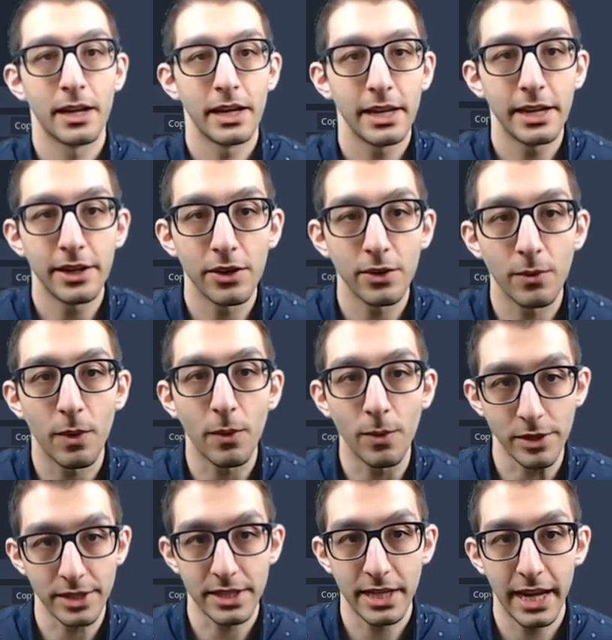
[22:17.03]
Here, what
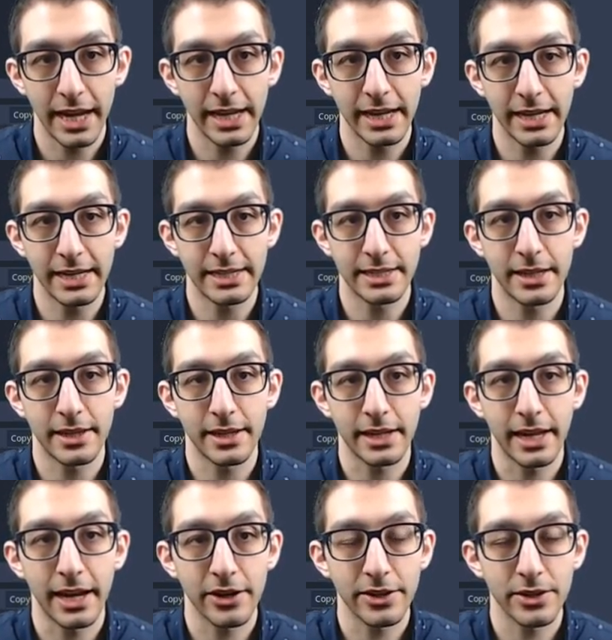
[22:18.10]
we're saying is that the
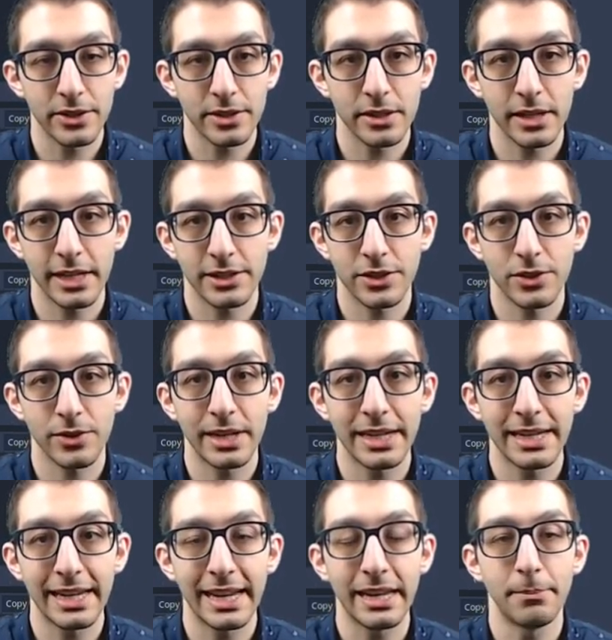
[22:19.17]
character select
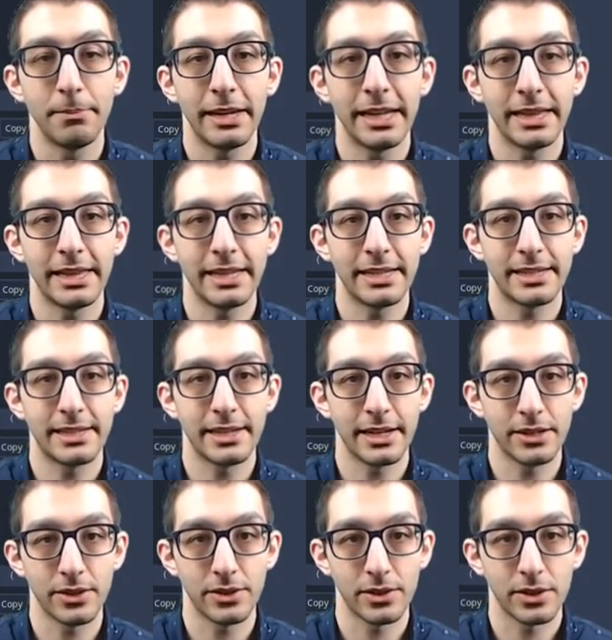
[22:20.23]
screen can emit this
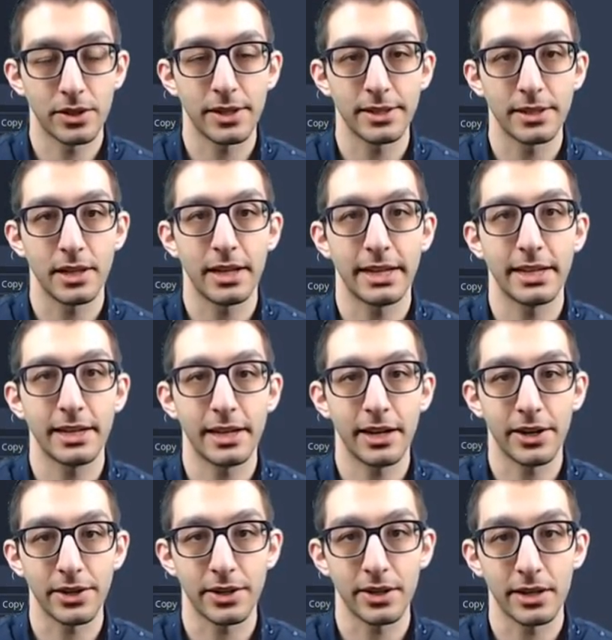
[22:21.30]
signal called selected
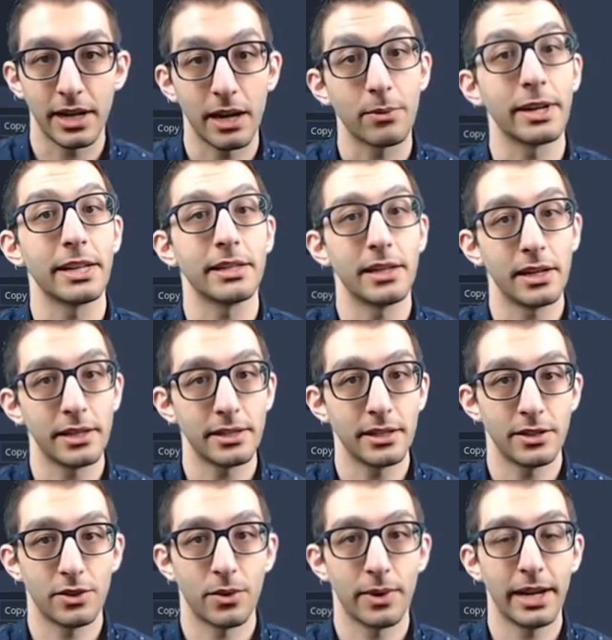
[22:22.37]
character, and when it does,
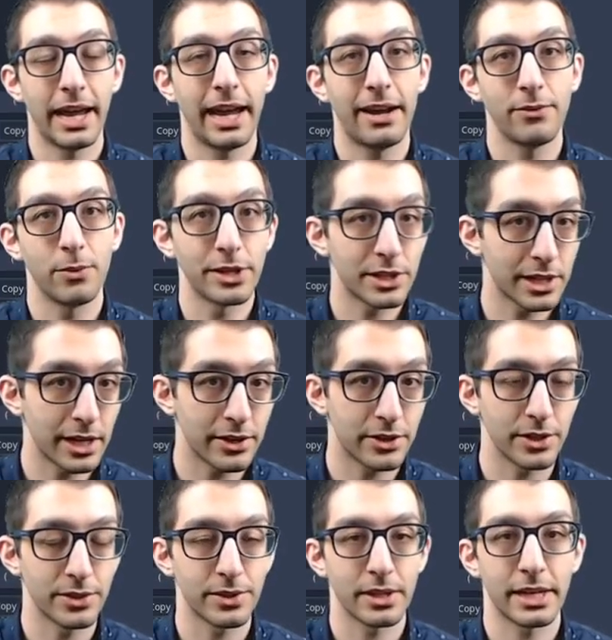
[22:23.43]
it's going to have which
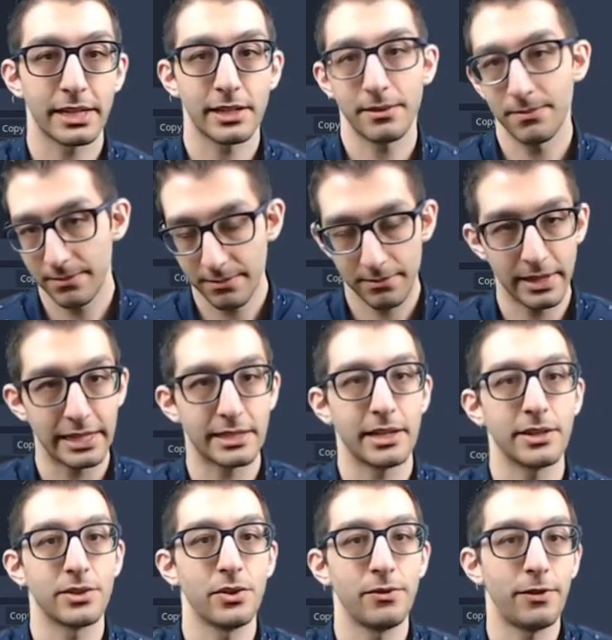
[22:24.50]
character you selected. Makes
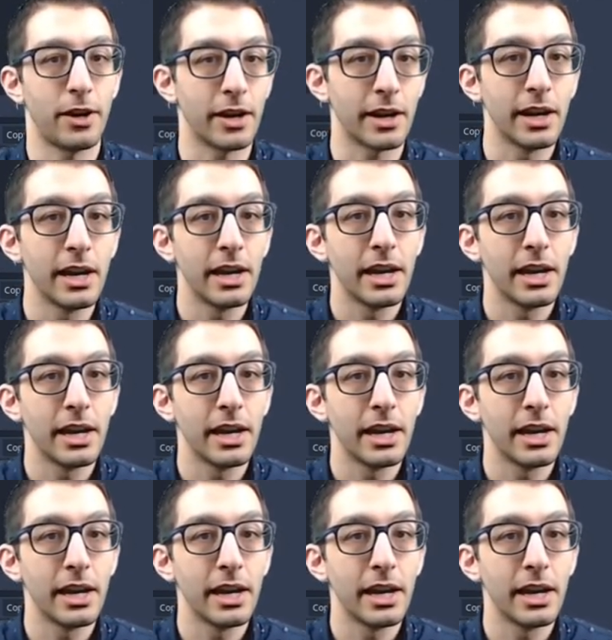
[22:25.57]
sense so far.